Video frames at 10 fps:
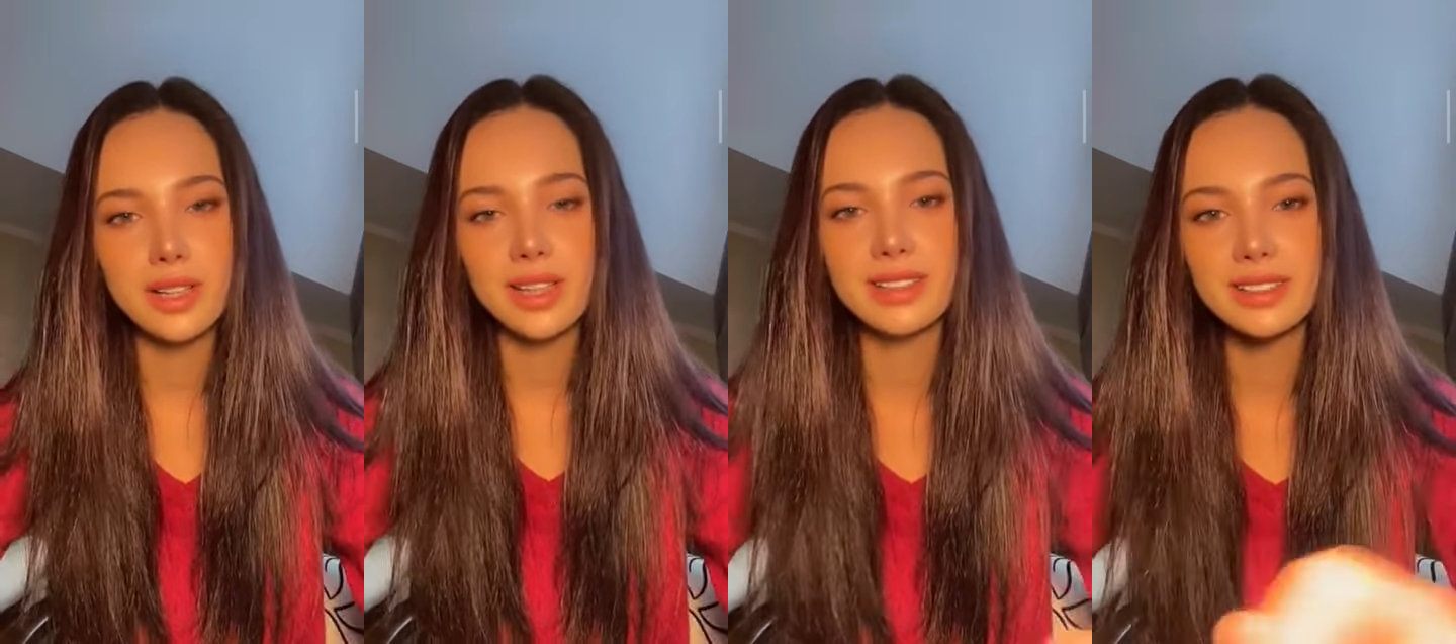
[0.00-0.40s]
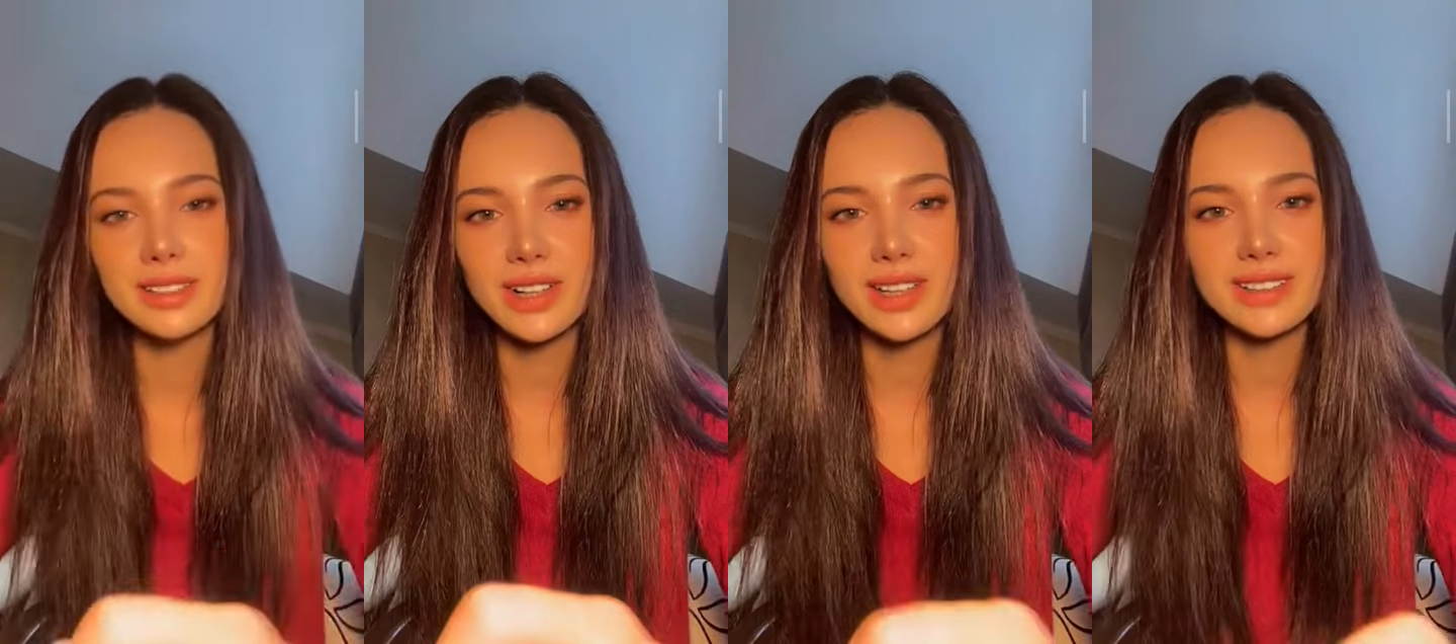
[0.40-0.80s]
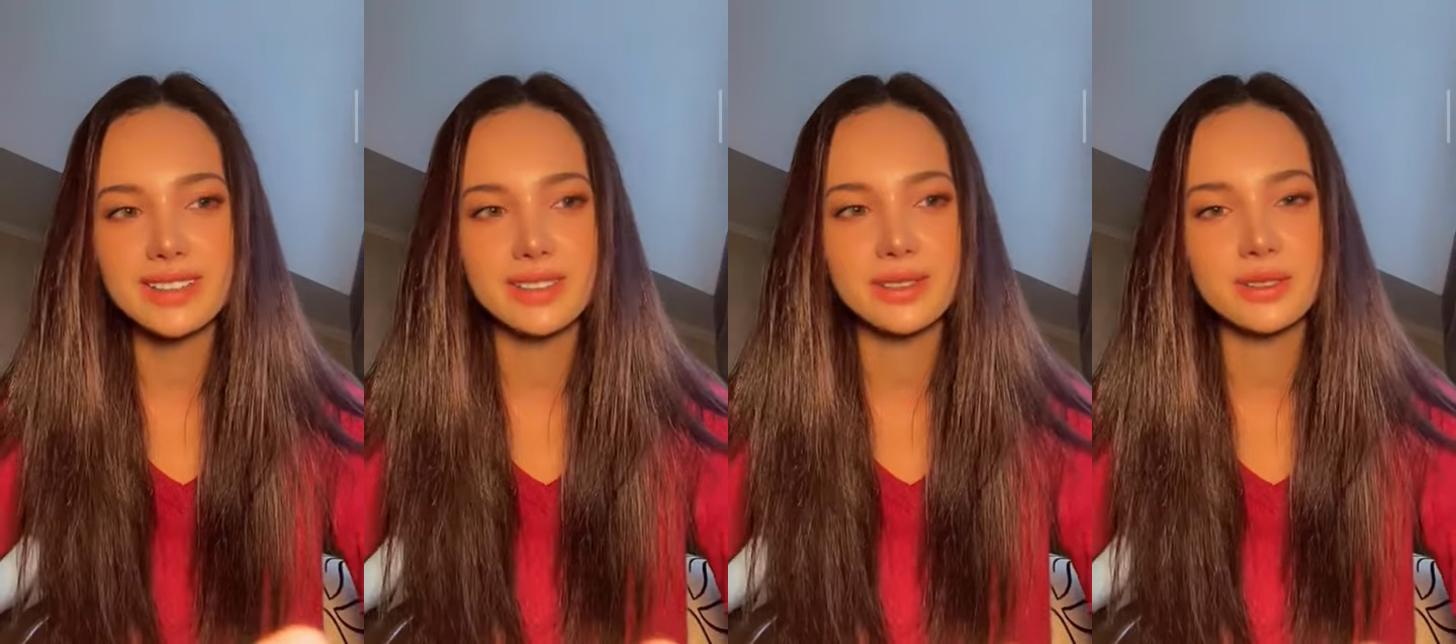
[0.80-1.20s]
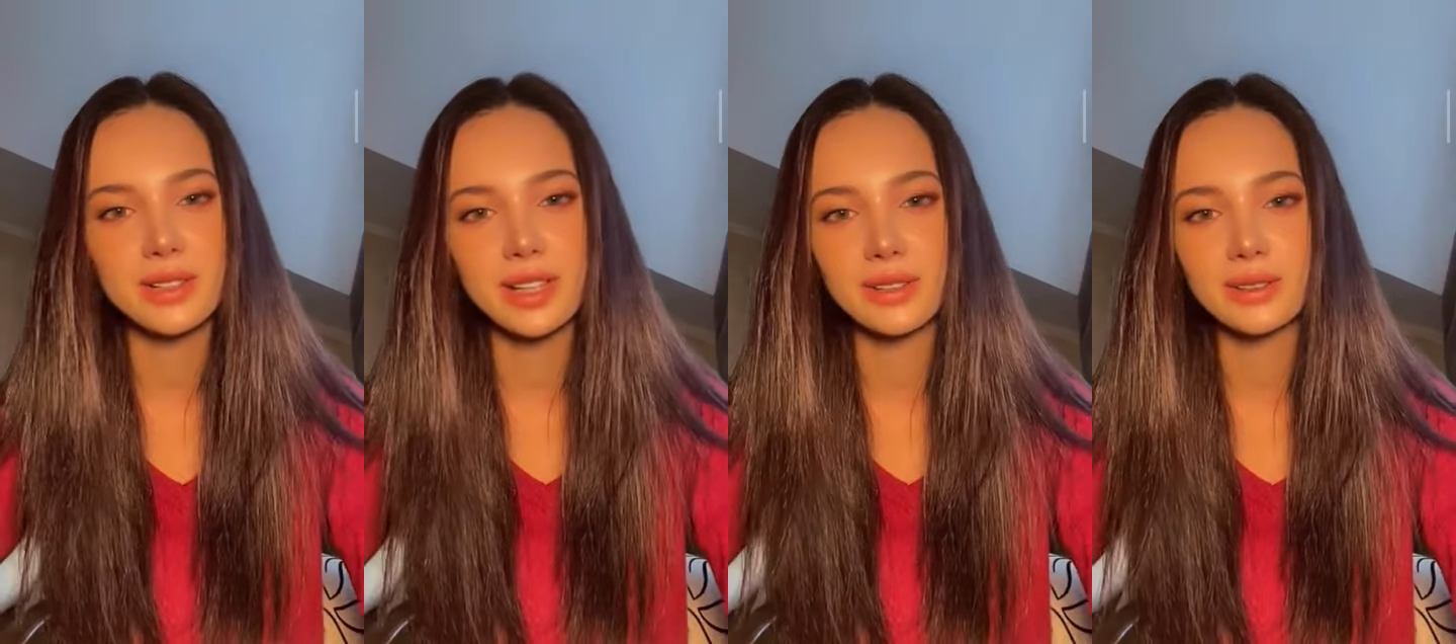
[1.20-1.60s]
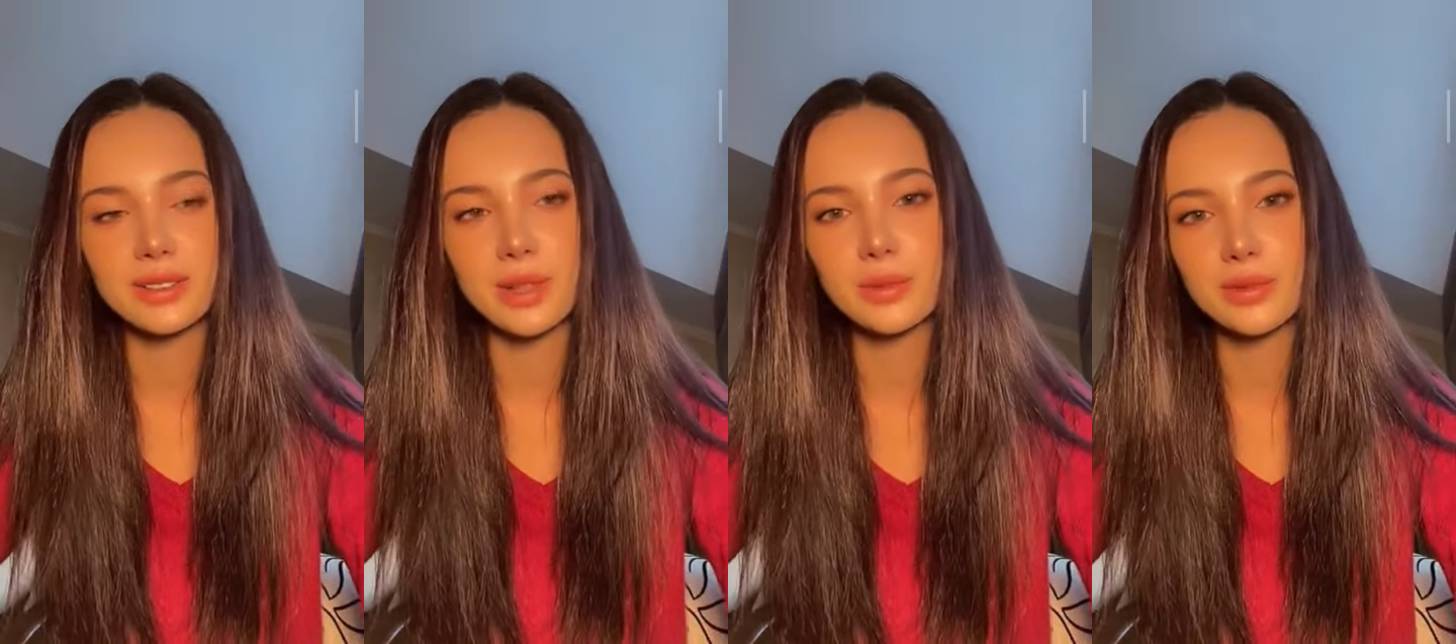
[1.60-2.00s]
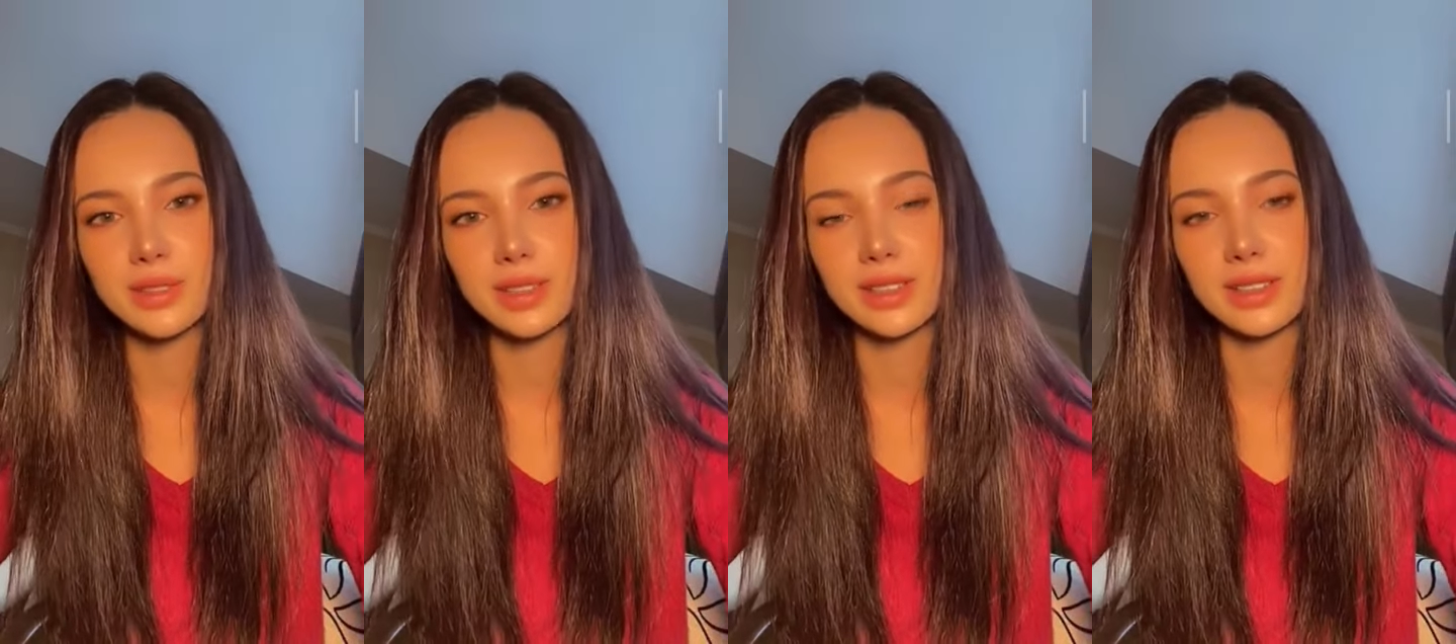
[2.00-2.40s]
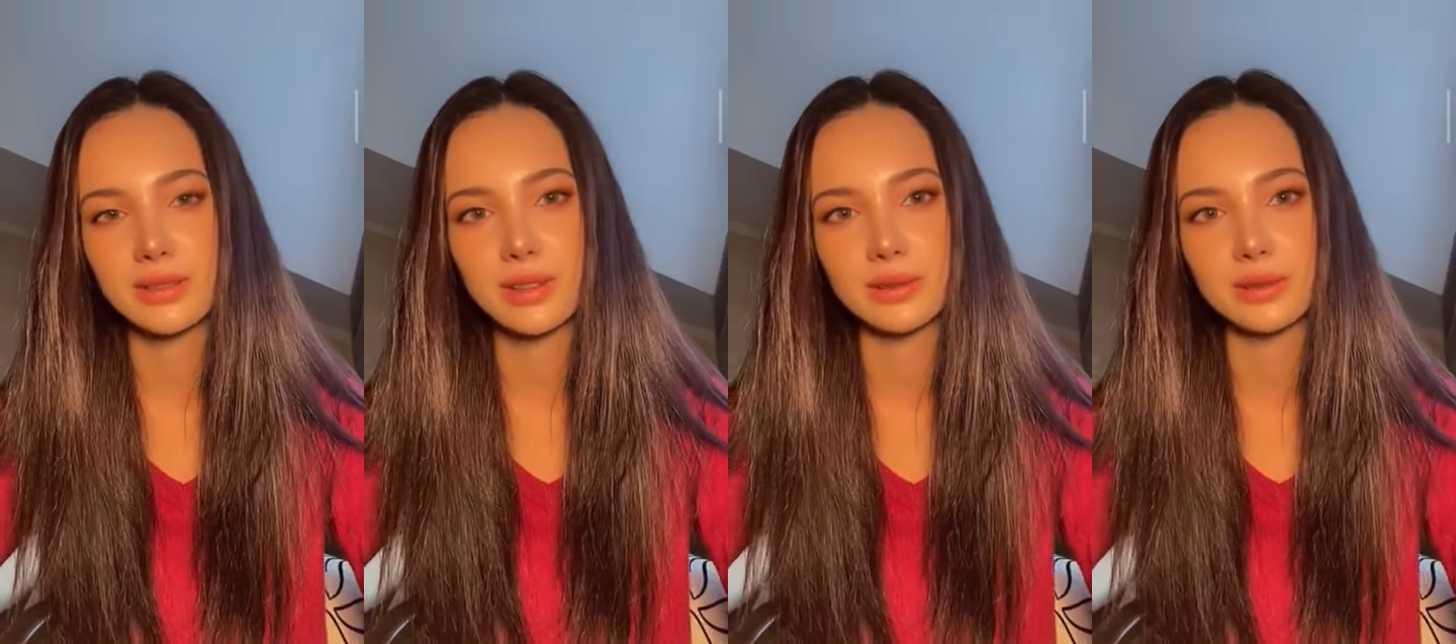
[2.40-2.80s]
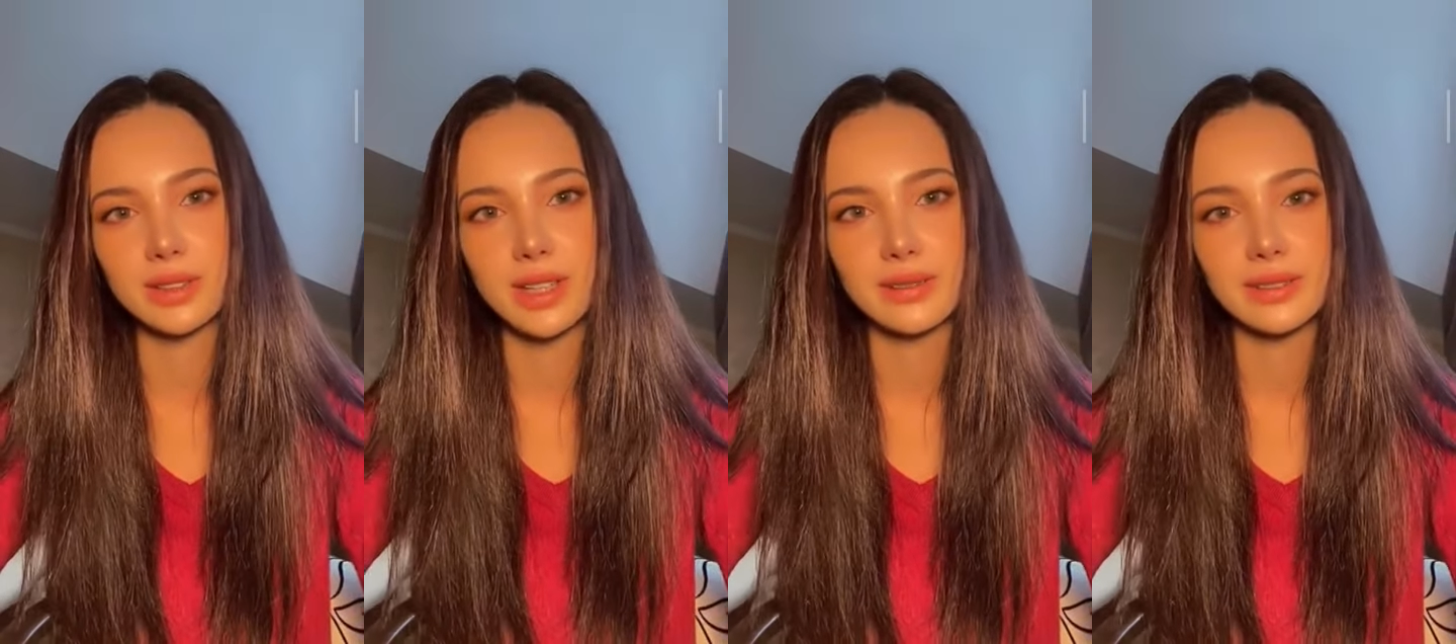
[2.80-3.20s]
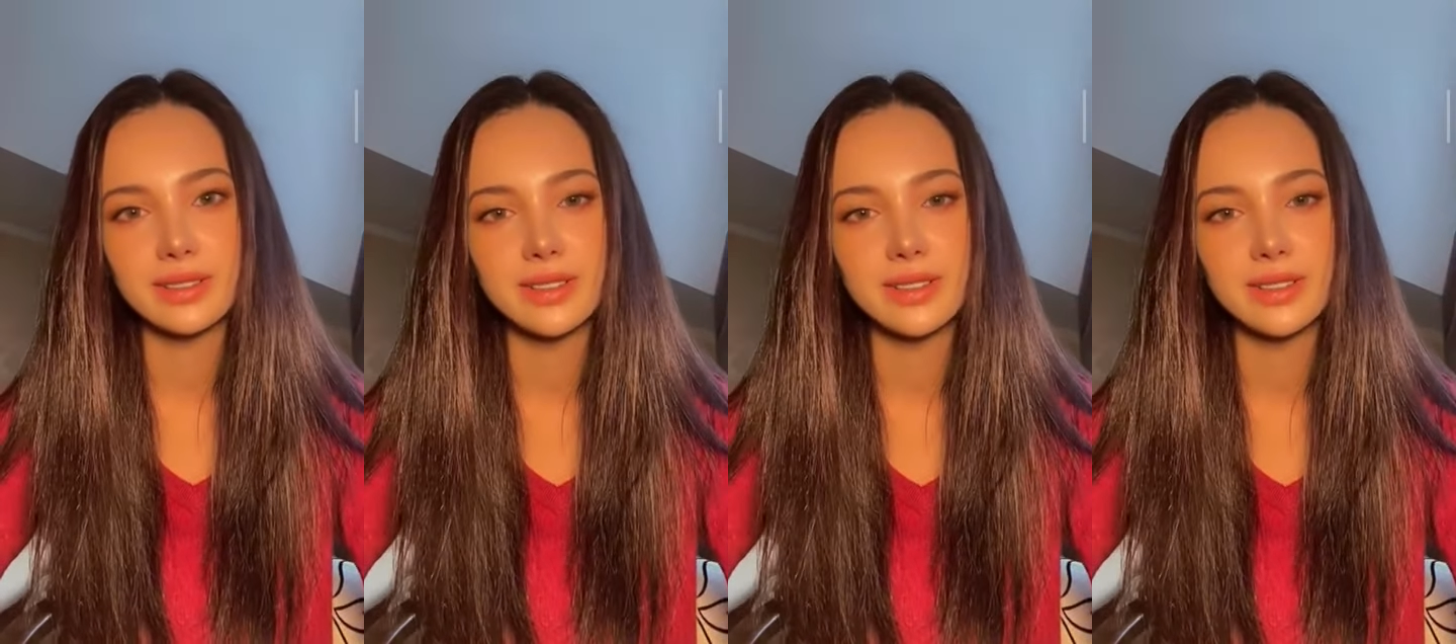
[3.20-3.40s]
And in reality, you know, I got up today like around 11,